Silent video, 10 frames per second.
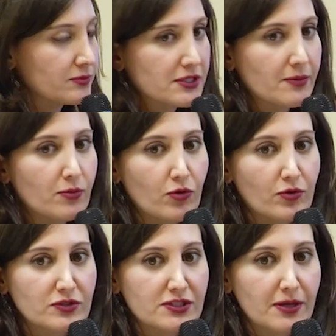
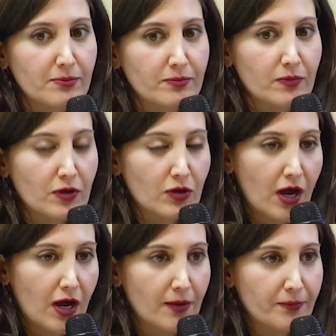some
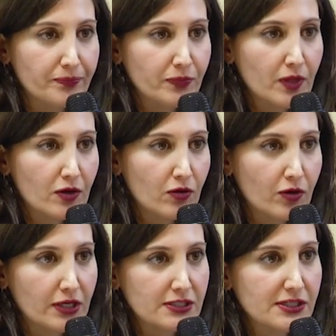
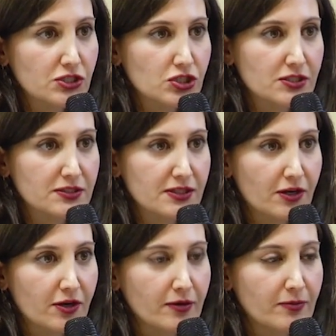organizations
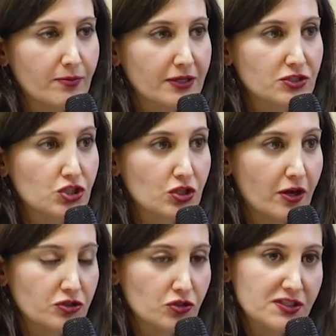are much
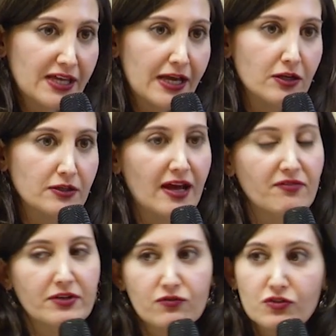larger scale and
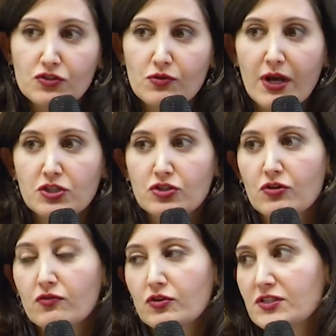have
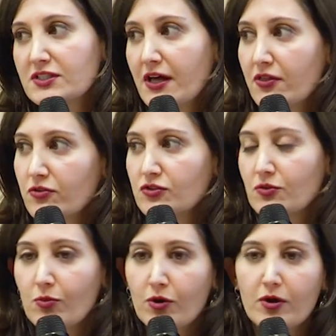infrastructure versus others are
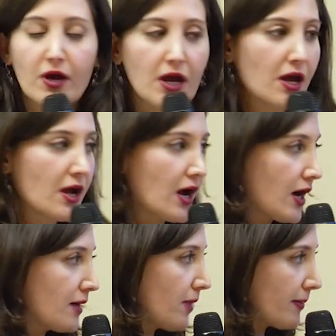more
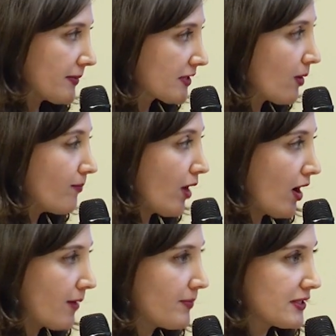mom and
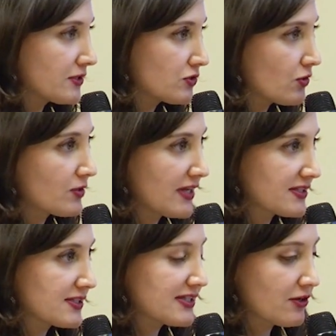pop and don't
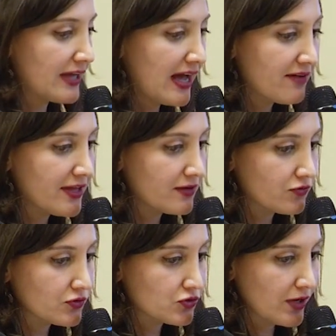necessarily have that
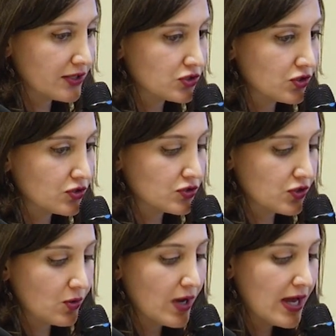infrastructure.
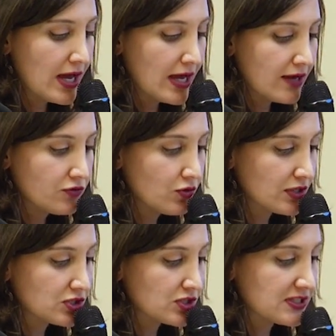So if you
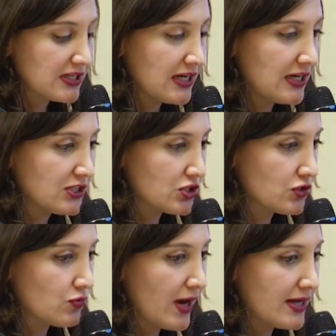can just each
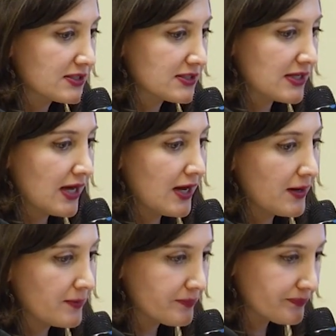address
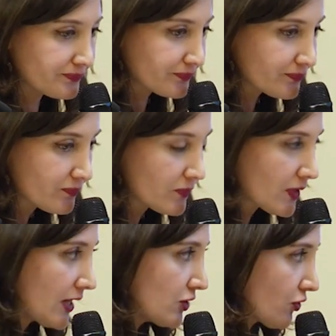
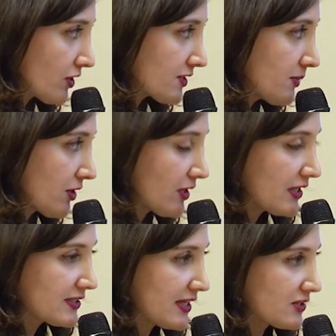in your
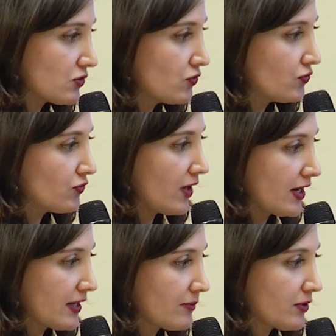experience as you've
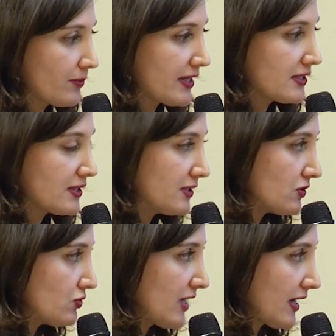implemented these
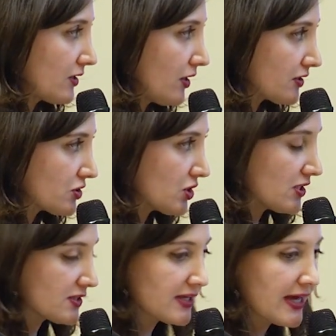new
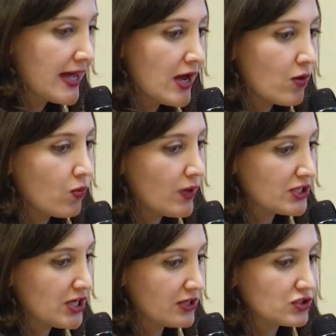technologies, what
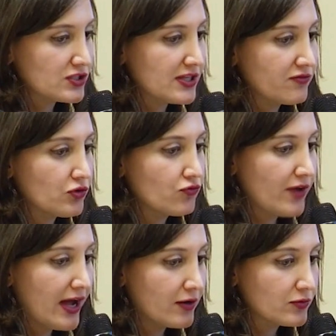challenges have you
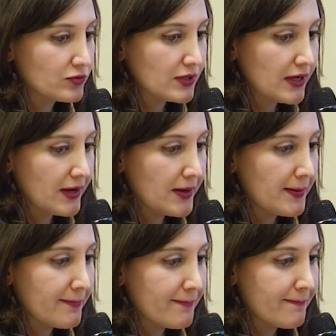found,
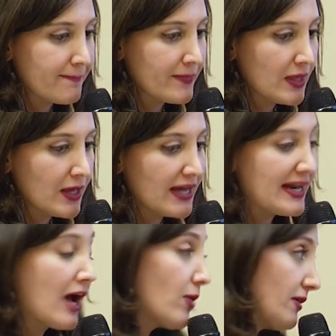and
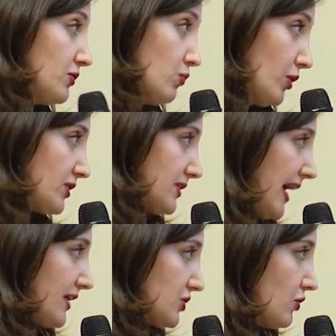how have you worked to
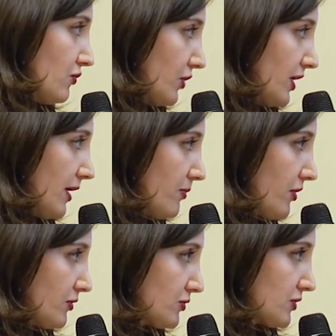actually overcome
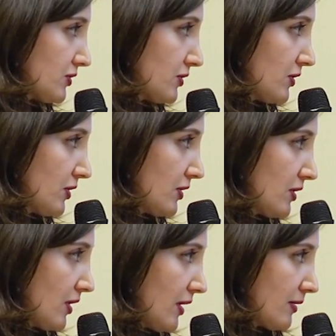those?
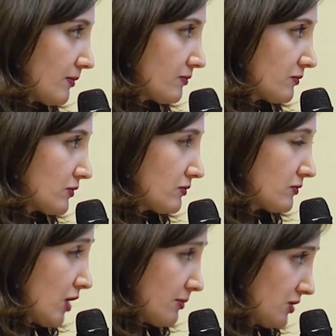
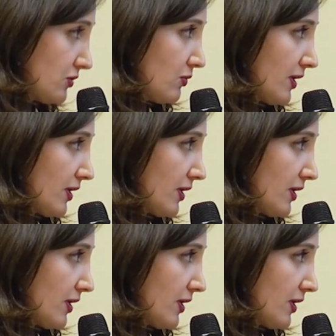Tom, did you